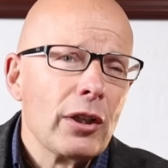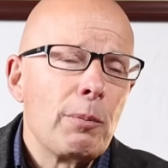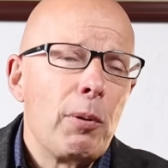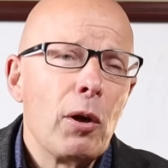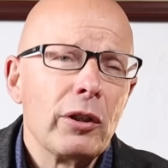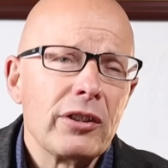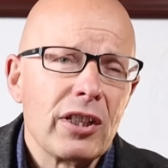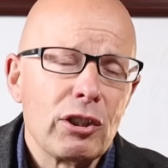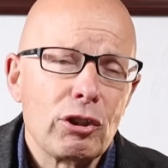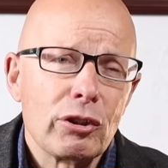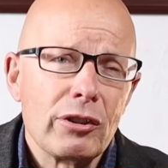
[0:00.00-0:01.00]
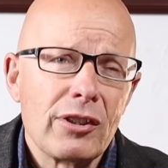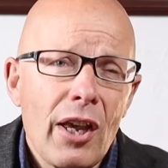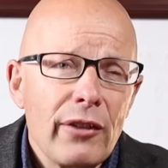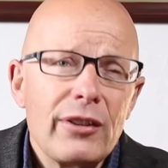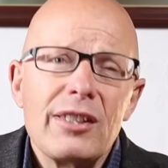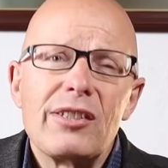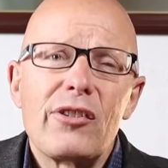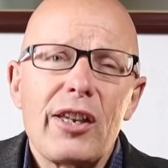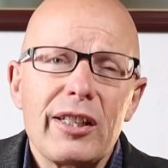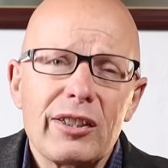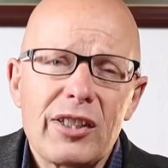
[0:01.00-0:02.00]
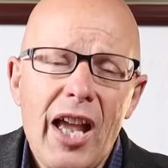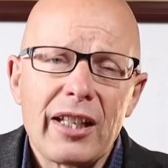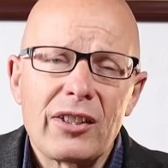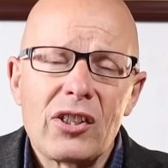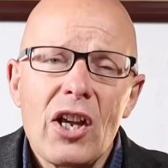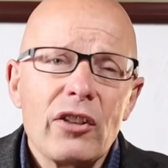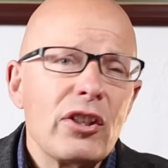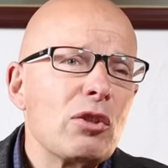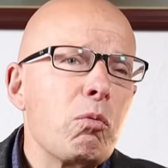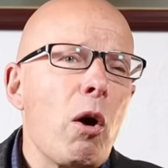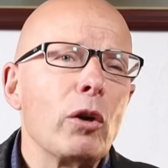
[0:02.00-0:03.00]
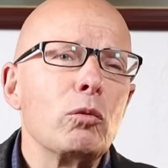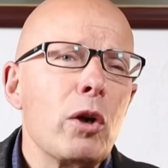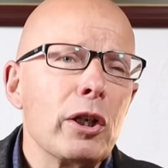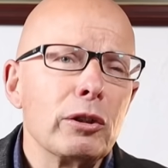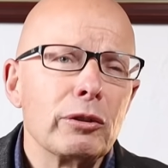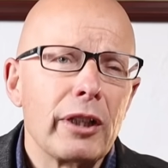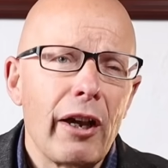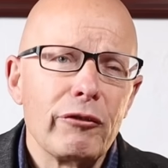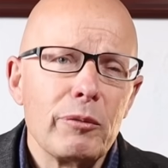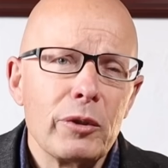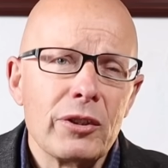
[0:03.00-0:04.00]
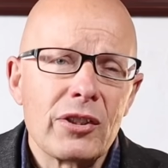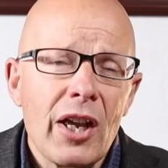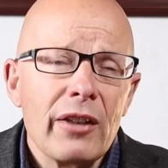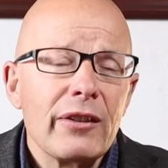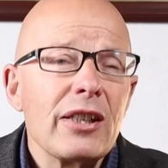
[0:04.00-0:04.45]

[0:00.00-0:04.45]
the politicians, these think tanks, these one world governments,